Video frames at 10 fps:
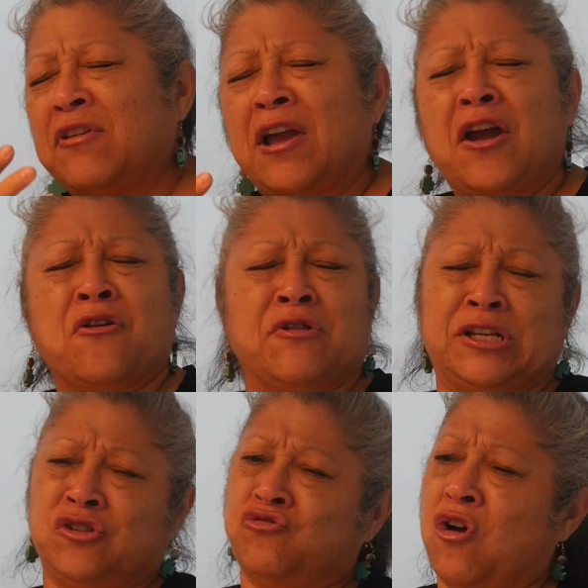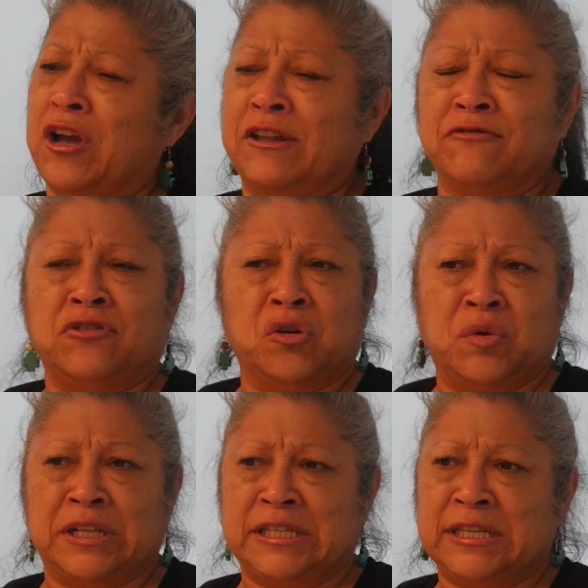very strong
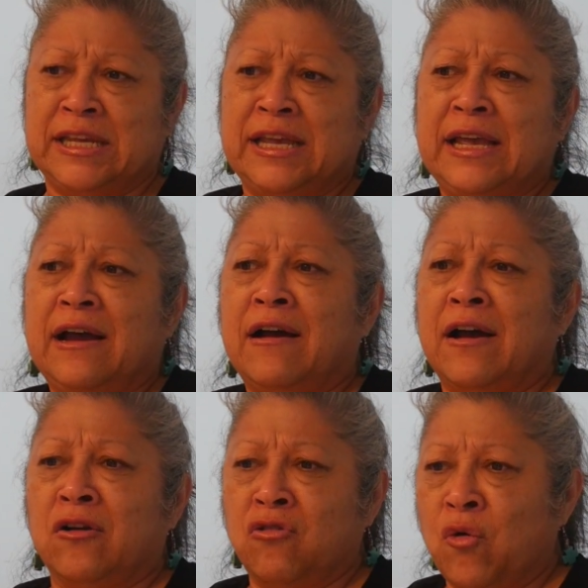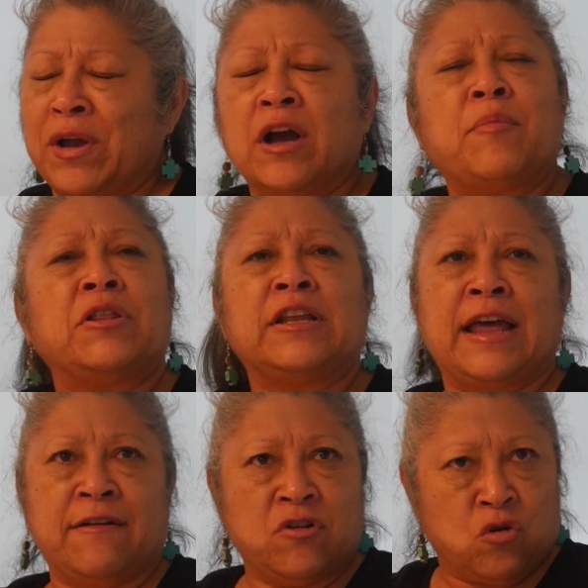influence growing up on the
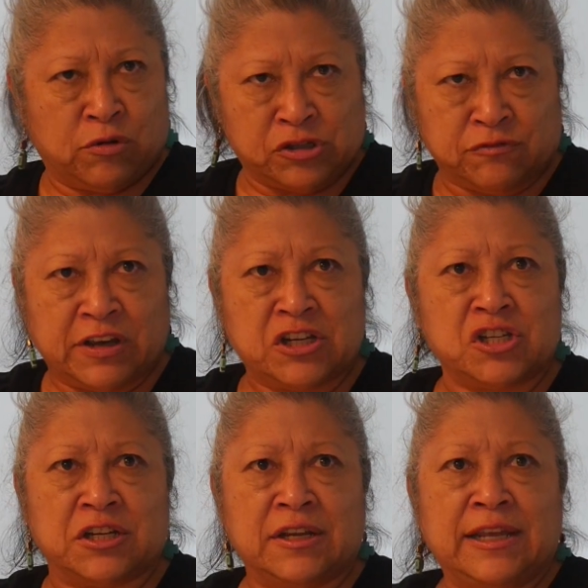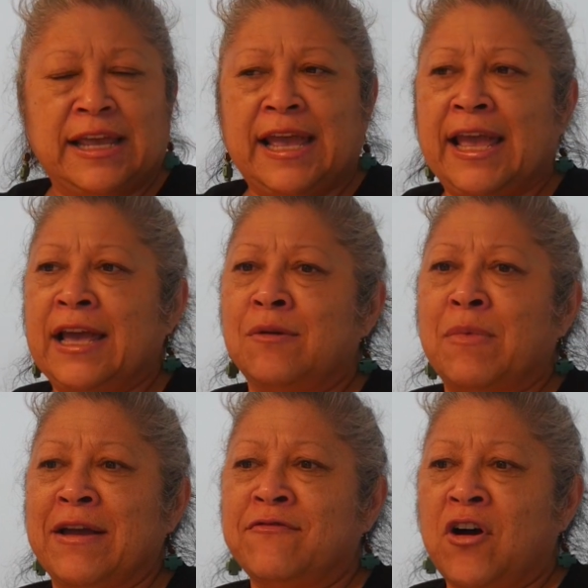Navajo reservation. And
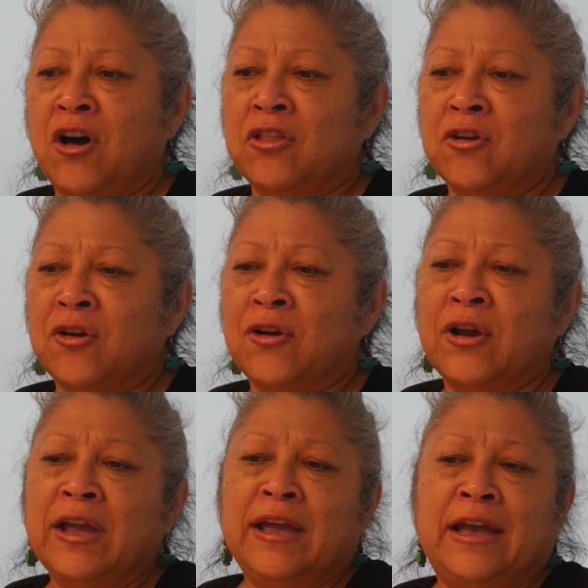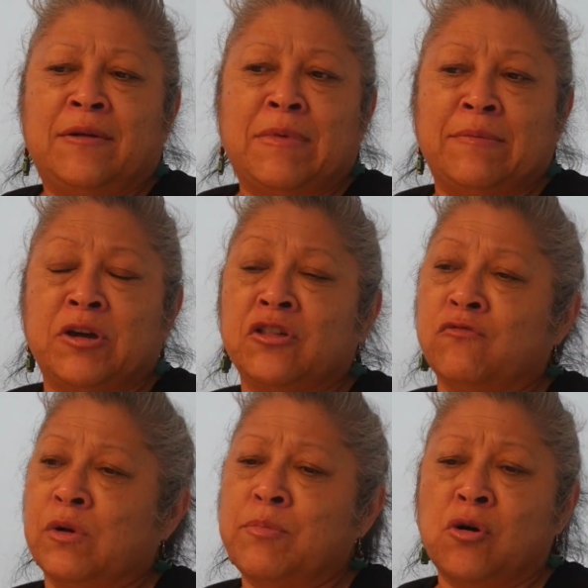my father and my mother
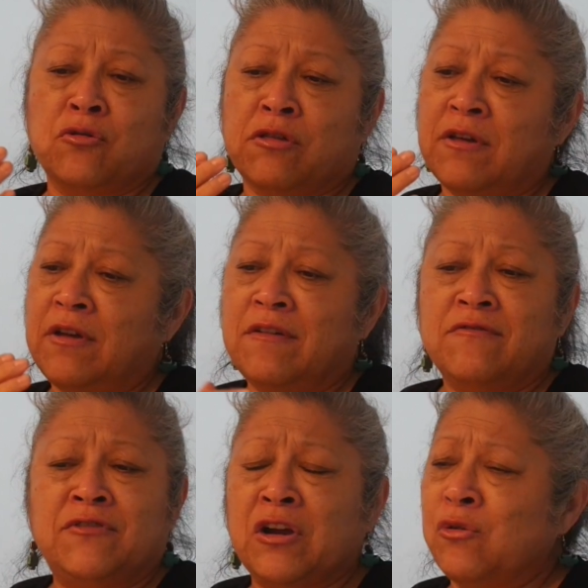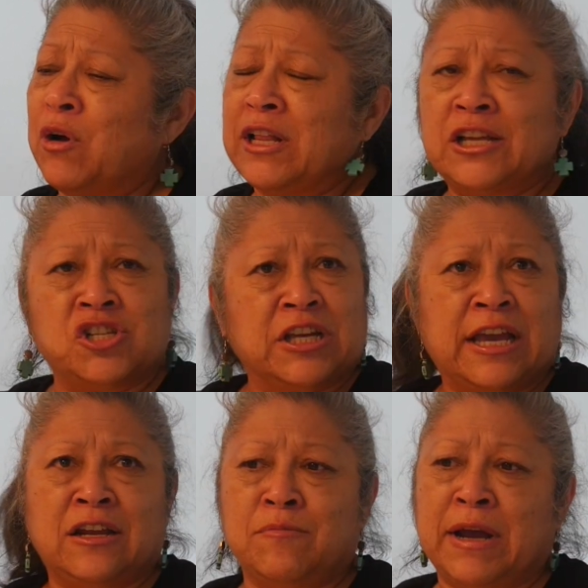were both very well
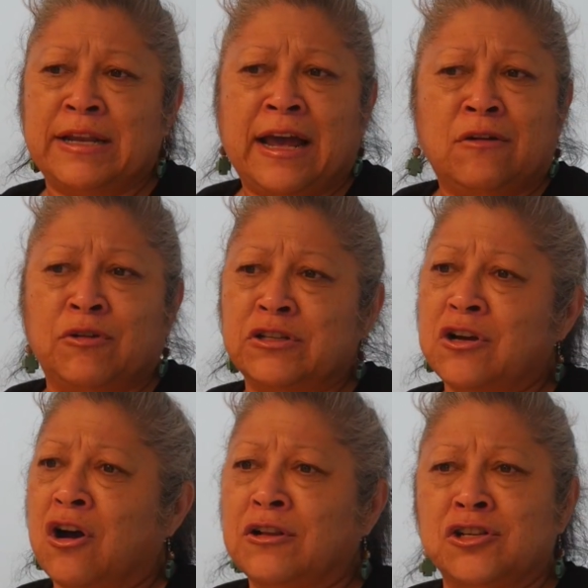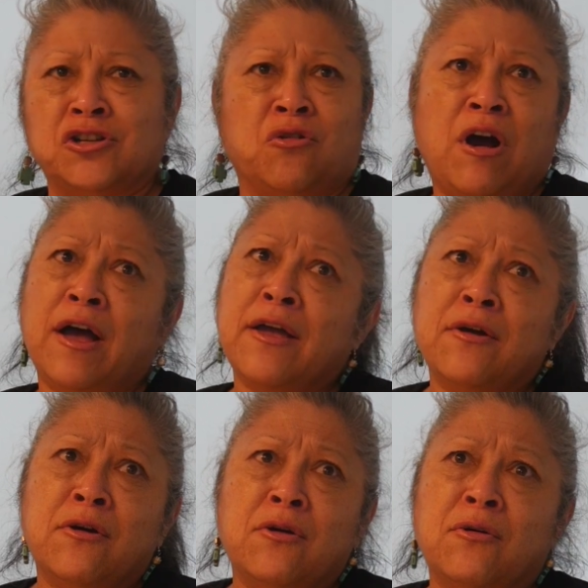educated. My dad went to college in
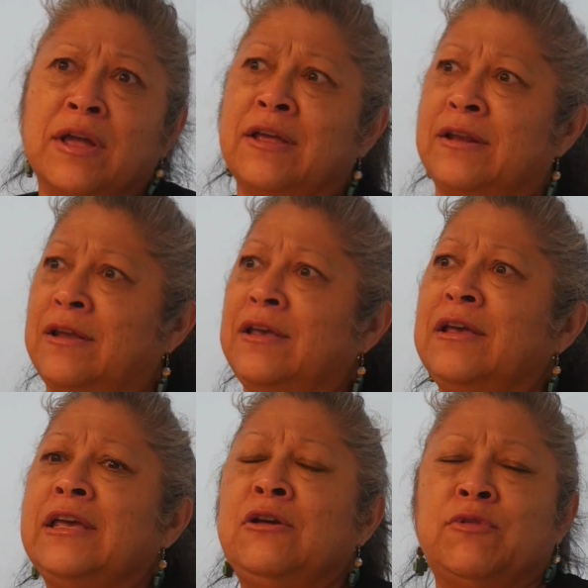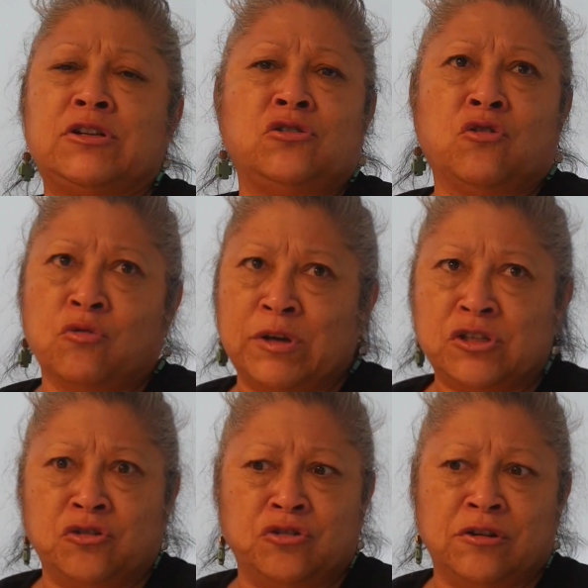Ohio, and he went to
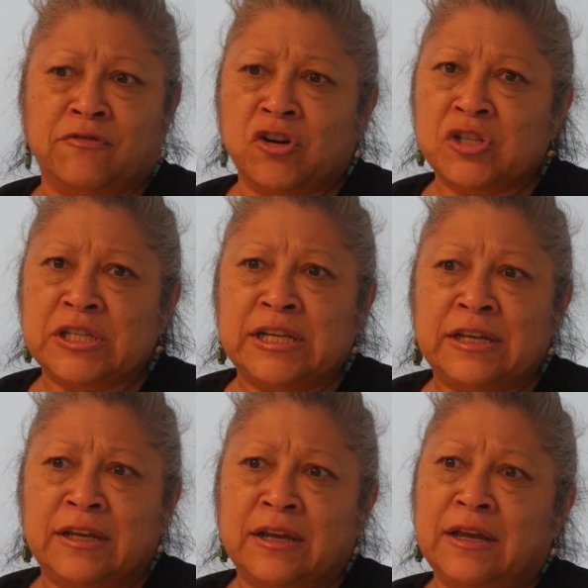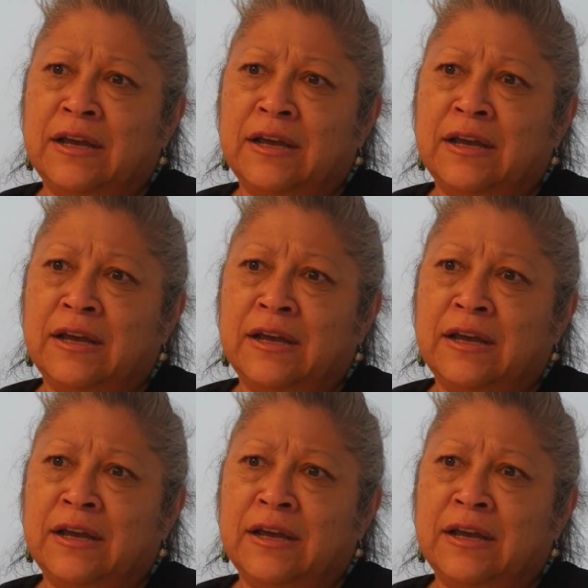Northwestern University,